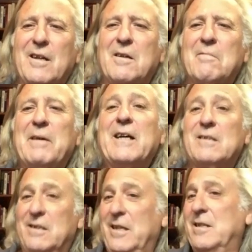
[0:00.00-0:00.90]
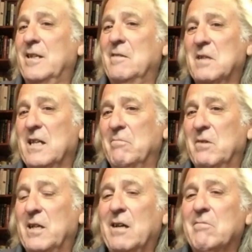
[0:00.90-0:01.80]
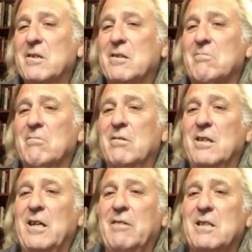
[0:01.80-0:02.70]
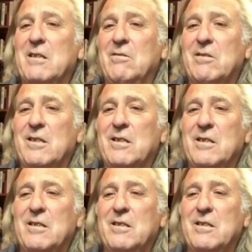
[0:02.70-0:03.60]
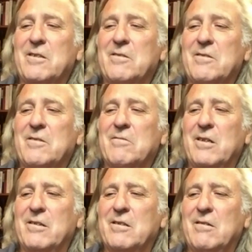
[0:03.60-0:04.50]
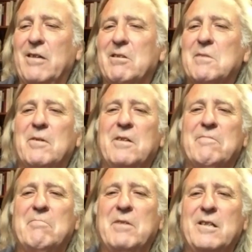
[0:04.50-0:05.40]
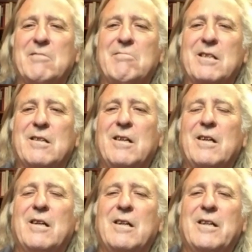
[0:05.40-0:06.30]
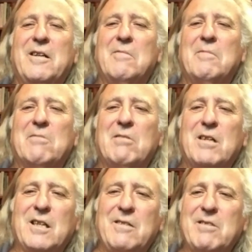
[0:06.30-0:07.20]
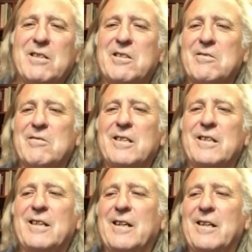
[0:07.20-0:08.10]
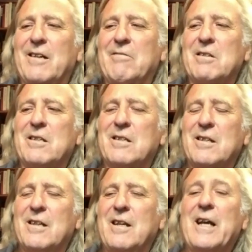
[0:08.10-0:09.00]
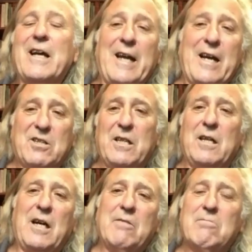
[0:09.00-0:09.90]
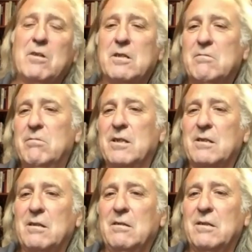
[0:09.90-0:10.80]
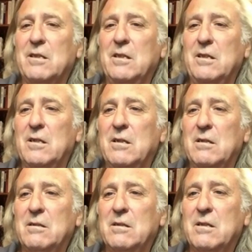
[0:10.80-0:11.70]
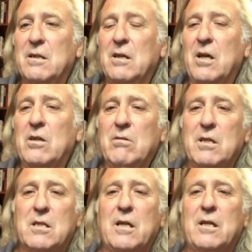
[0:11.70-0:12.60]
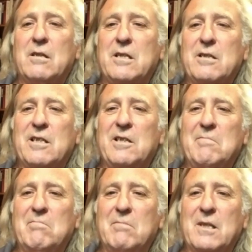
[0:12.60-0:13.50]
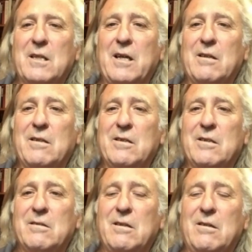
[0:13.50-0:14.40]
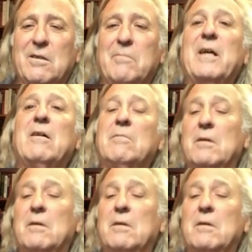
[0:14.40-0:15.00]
back in the day, same time when I was running. I was an ultra-distance runner, so I was pretty familiar with him and what he was doing. And actually I worked with all the U.S. cycling team that year, all the male